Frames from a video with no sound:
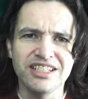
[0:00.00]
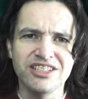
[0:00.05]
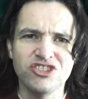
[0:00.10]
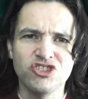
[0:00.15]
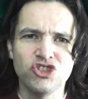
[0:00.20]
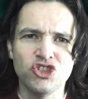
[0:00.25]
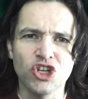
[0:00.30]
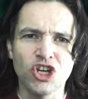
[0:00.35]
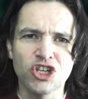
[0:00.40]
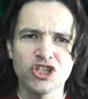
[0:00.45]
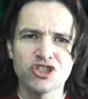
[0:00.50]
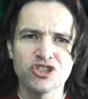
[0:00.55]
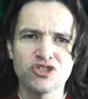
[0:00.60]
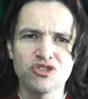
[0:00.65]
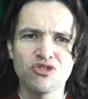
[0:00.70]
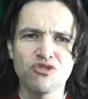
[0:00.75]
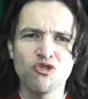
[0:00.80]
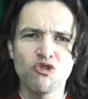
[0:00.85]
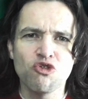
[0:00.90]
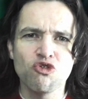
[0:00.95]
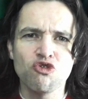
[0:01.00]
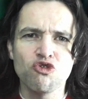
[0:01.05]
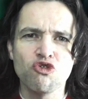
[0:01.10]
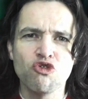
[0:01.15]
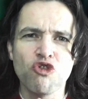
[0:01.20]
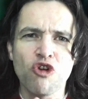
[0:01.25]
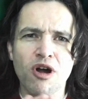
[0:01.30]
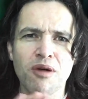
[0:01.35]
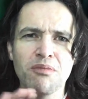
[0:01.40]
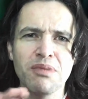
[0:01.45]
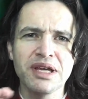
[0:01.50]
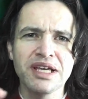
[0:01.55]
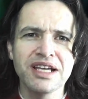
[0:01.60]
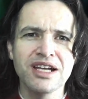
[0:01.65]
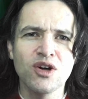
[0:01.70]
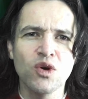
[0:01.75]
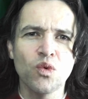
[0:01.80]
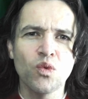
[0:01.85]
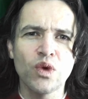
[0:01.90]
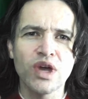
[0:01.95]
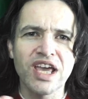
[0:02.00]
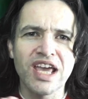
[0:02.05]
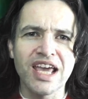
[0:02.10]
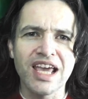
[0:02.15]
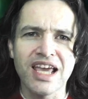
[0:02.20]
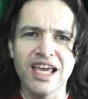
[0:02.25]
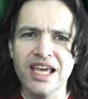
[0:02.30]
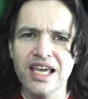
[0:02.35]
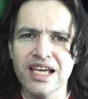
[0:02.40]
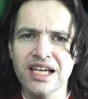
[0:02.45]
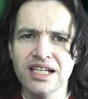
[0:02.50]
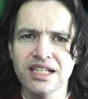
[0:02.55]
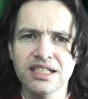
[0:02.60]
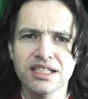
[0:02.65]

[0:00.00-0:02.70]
just rubbing away